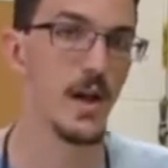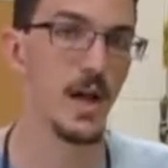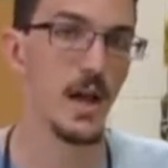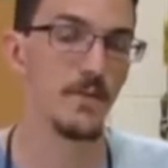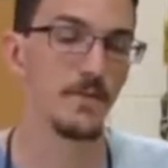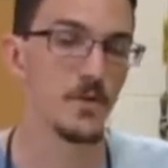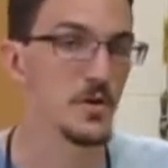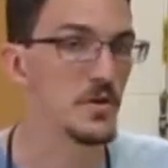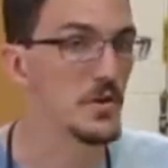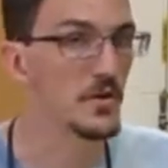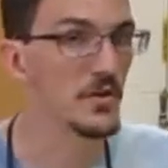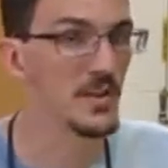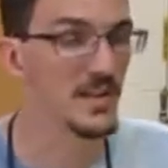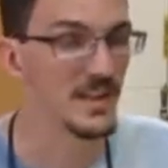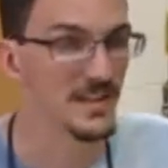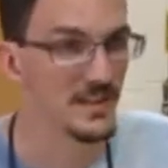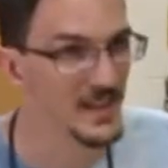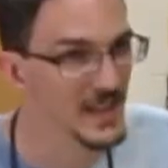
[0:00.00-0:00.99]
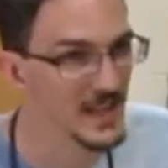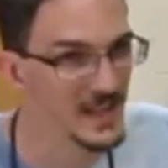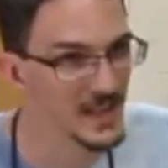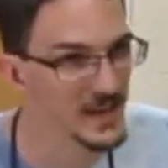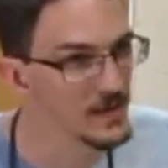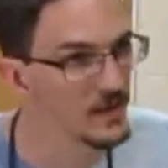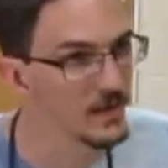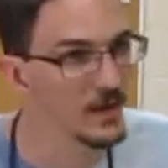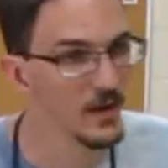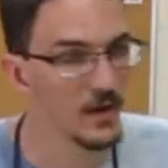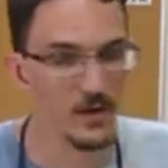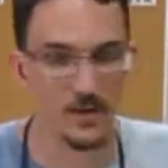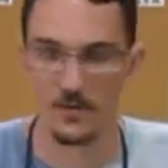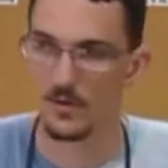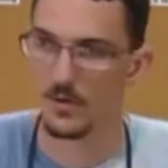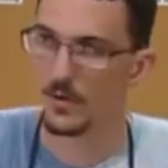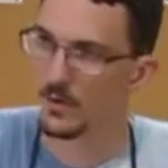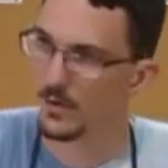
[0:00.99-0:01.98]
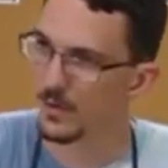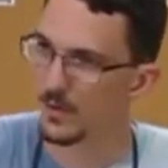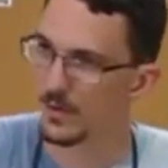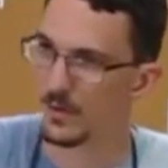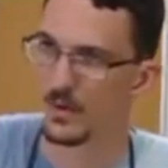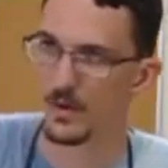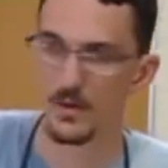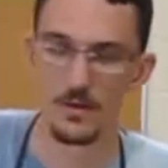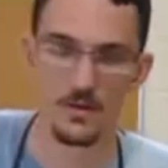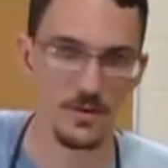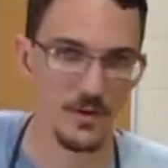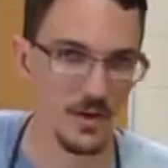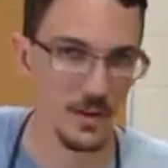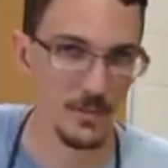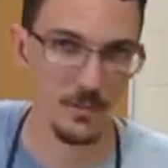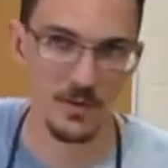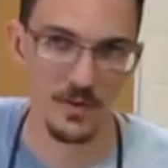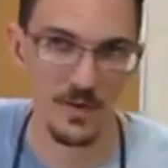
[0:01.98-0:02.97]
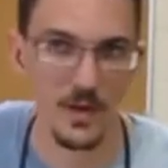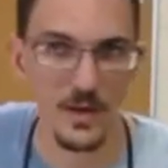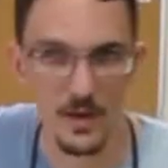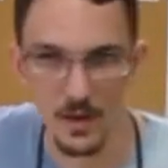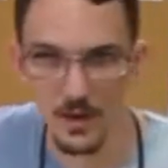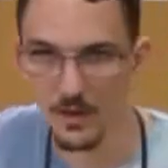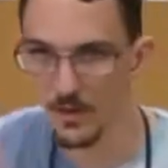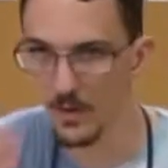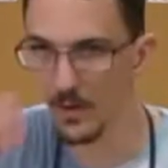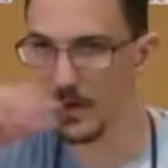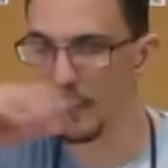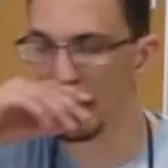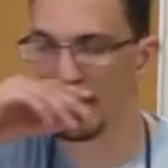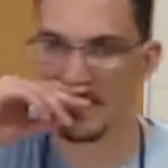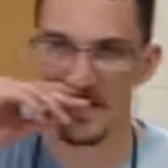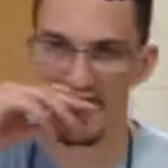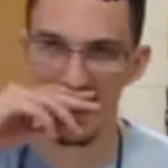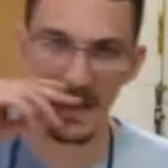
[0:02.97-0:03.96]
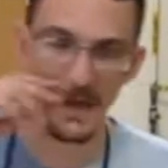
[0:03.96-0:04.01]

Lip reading: If you're using linen, there's a whole other separate set of concerns,